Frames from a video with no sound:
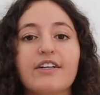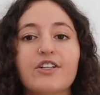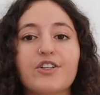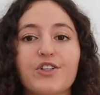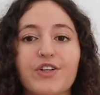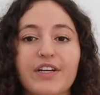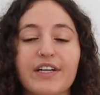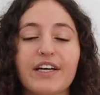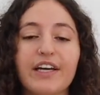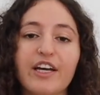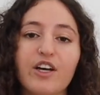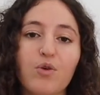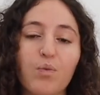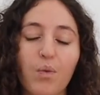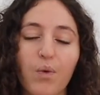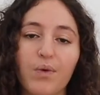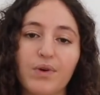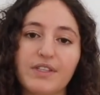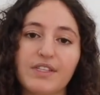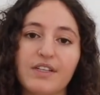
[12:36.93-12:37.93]
Drinking
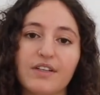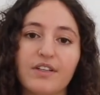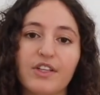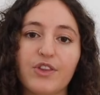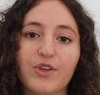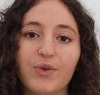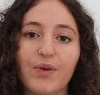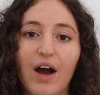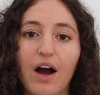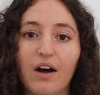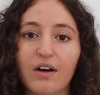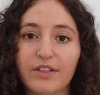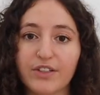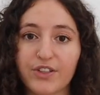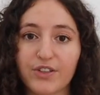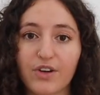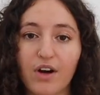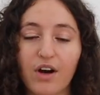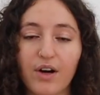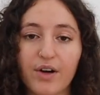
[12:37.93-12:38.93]
water throughout
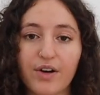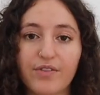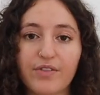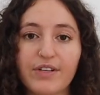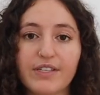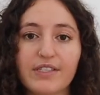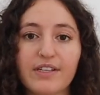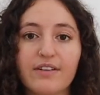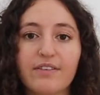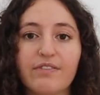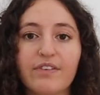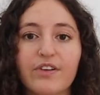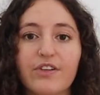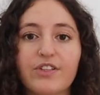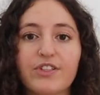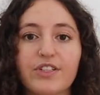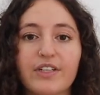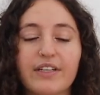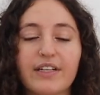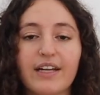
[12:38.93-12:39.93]
your Ocrevus
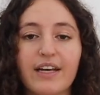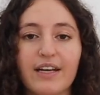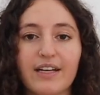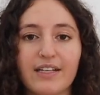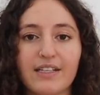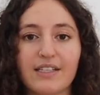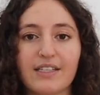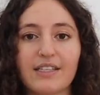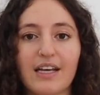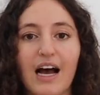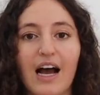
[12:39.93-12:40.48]
infusion is,